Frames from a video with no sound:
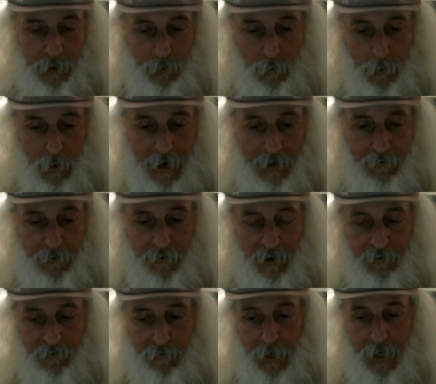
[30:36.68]
right in front
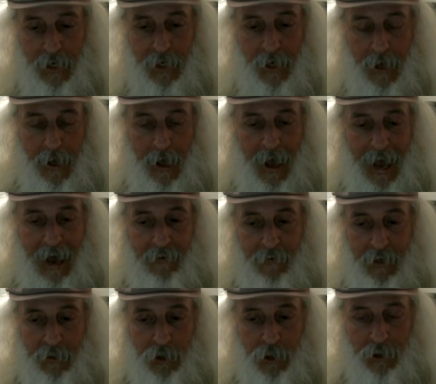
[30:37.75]
of me
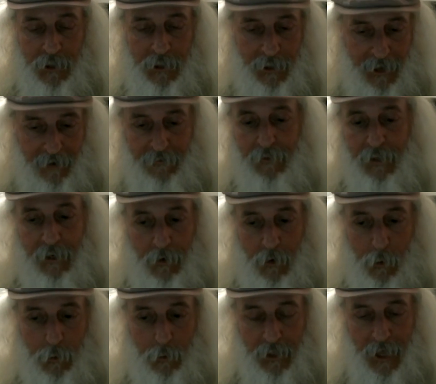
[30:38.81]
having just left their
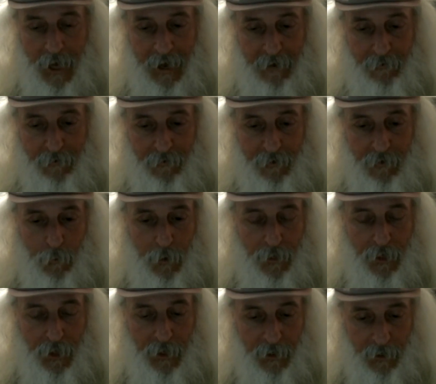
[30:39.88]
old life
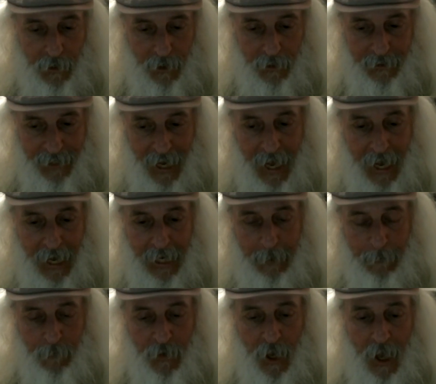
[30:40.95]
within a day
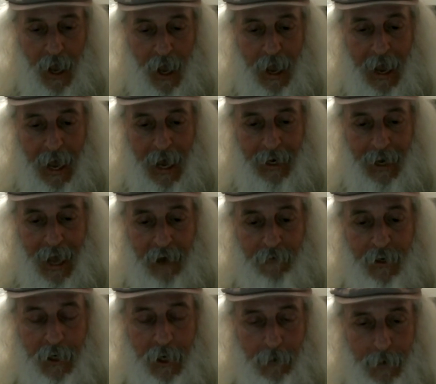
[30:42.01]
and having
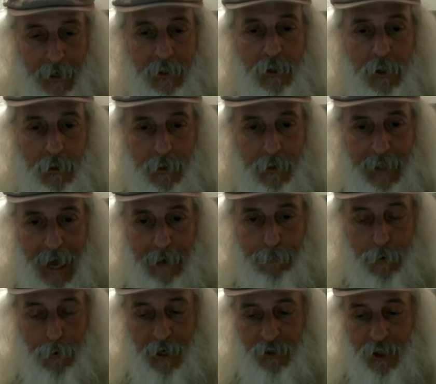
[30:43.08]
come into in that
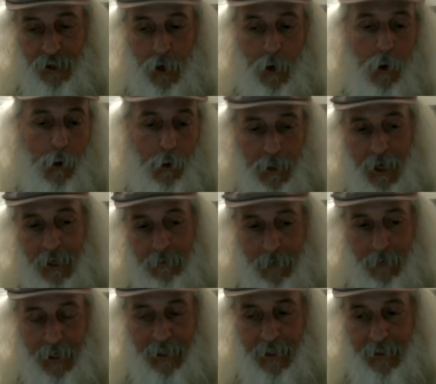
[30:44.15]
process a whole lot of
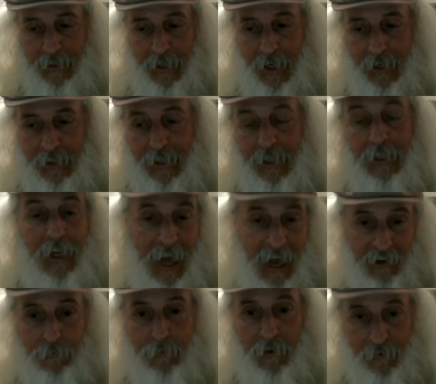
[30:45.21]
money that they didn't
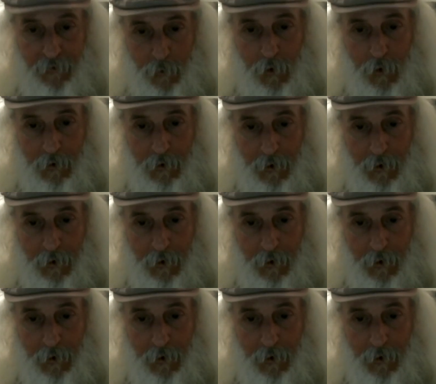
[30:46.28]
have before.